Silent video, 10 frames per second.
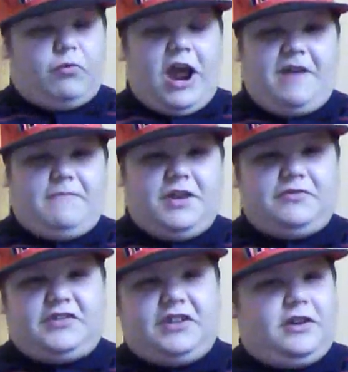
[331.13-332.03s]
rap
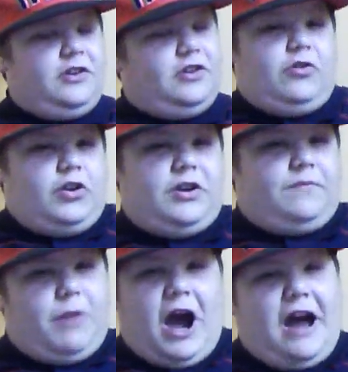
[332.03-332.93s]
music,
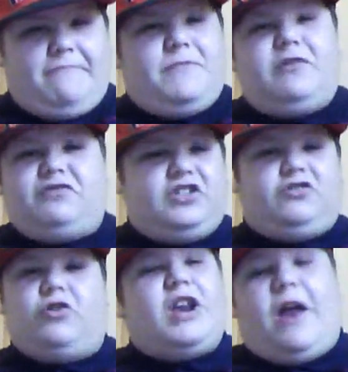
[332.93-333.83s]
good pop music,
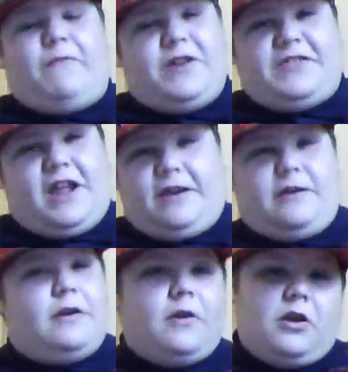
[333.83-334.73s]
good everything.
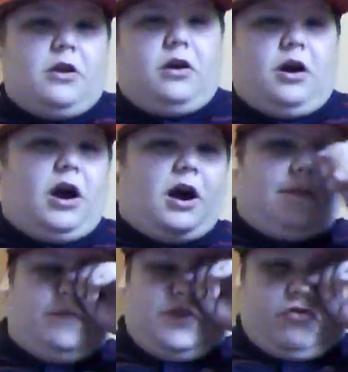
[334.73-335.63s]

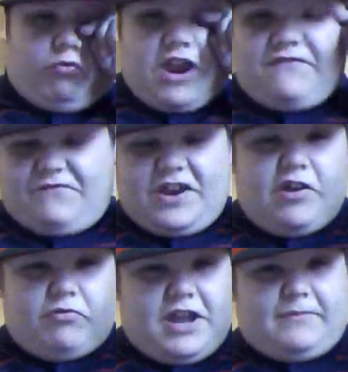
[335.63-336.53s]
Great
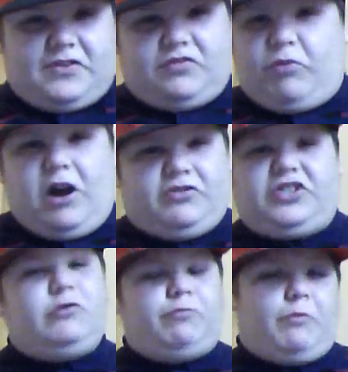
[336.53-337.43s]
video games as well.
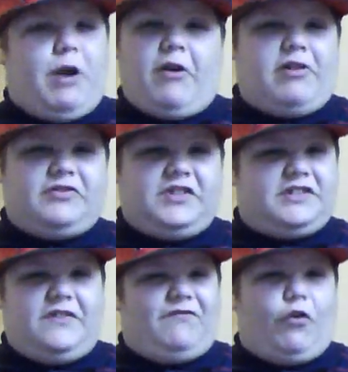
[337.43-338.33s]
Super Mario
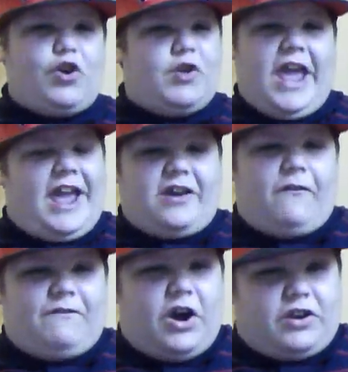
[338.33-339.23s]
64, you can't
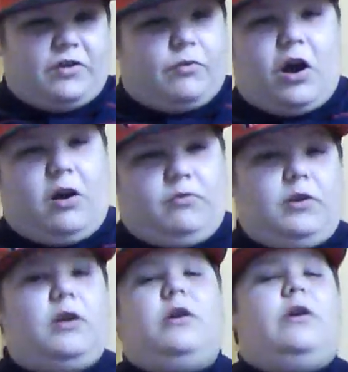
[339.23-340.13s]
go fucking
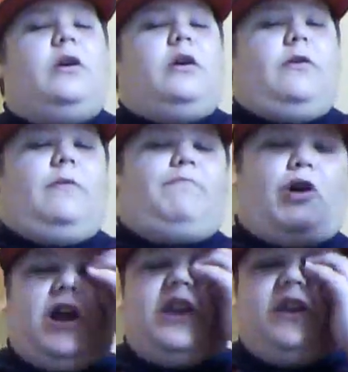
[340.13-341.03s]
wrong.
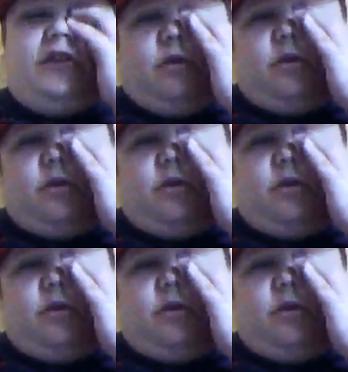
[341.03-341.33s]
But